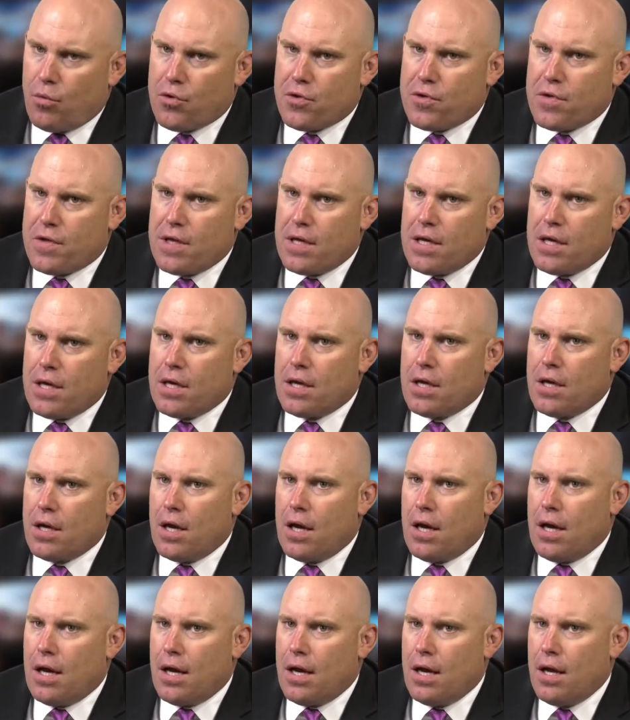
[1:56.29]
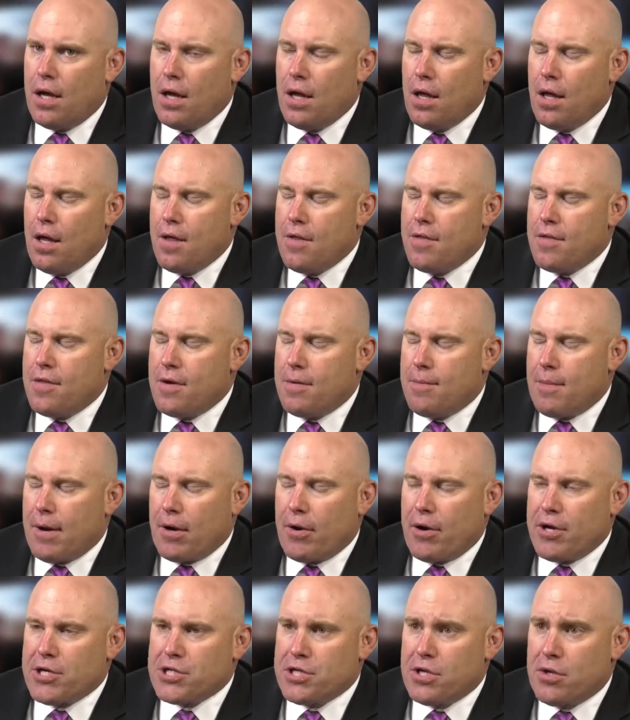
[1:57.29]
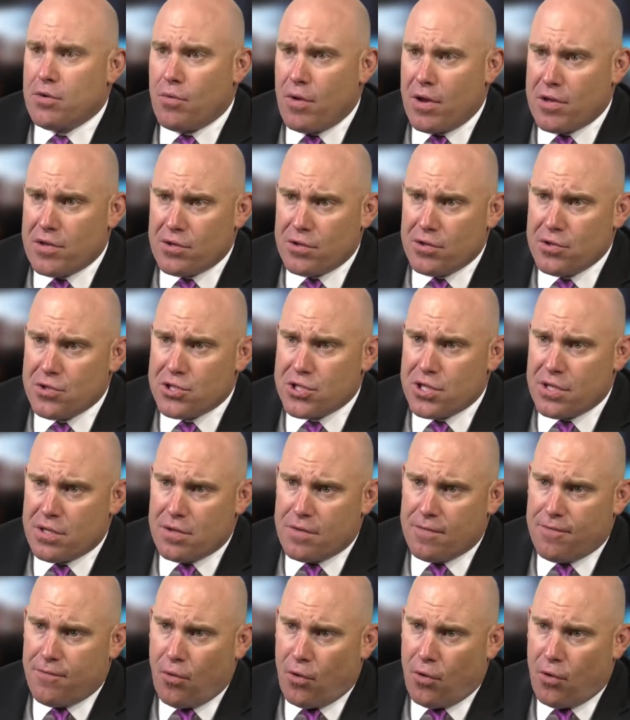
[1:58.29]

We're seeing the migration in resolutions.